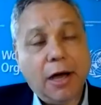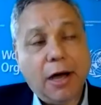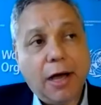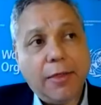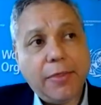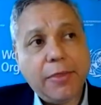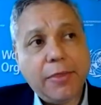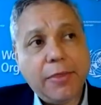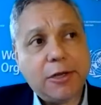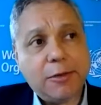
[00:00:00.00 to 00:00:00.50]

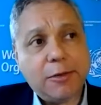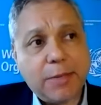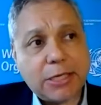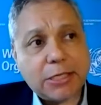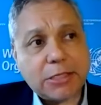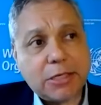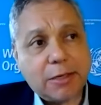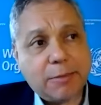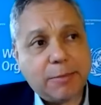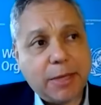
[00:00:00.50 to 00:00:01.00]
On
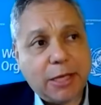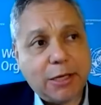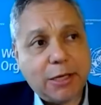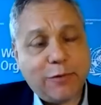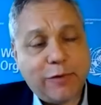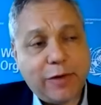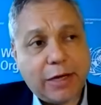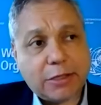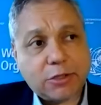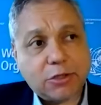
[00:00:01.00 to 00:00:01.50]
domestic
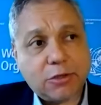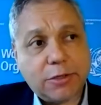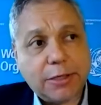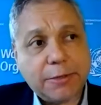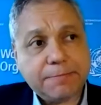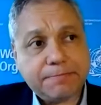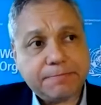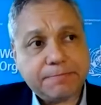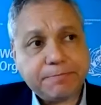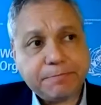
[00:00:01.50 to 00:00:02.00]

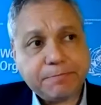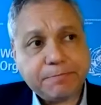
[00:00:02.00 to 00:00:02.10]
manufacturing,